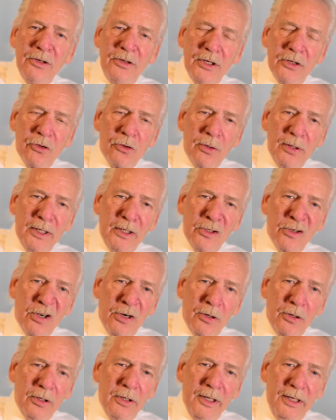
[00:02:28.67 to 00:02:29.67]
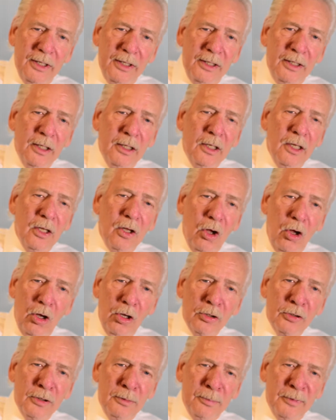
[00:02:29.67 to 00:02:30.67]
District attorney
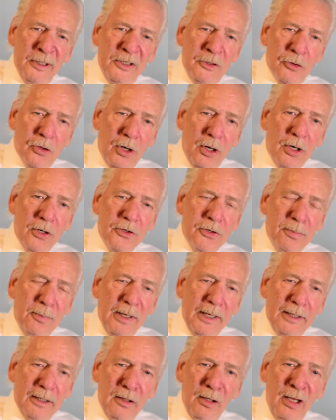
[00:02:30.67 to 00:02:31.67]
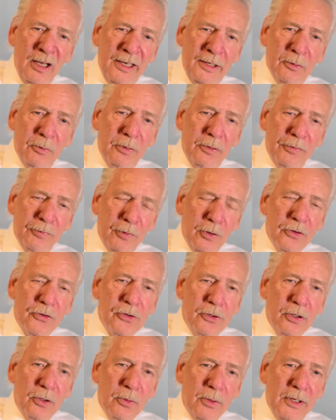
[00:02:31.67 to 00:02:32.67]
ultimately charged my client with
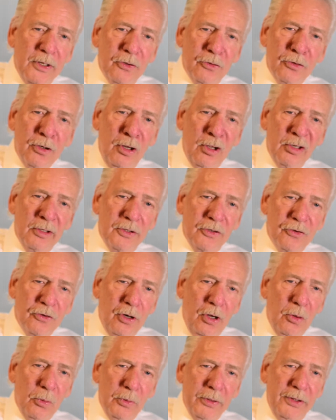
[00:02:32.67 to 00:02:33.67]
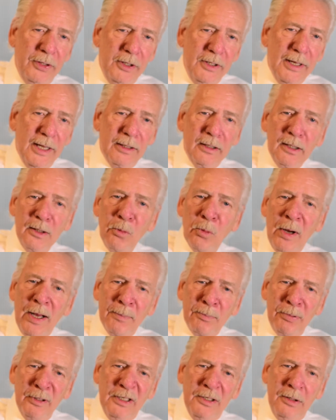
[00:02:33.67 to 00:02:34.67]
first degree assault, assault with a deadly
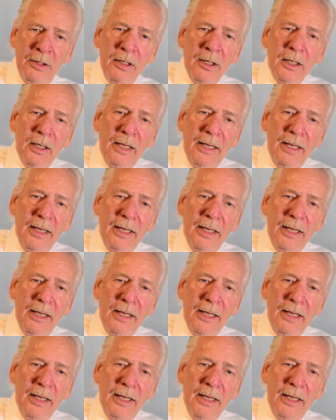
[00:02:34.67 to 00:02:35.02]
weapon,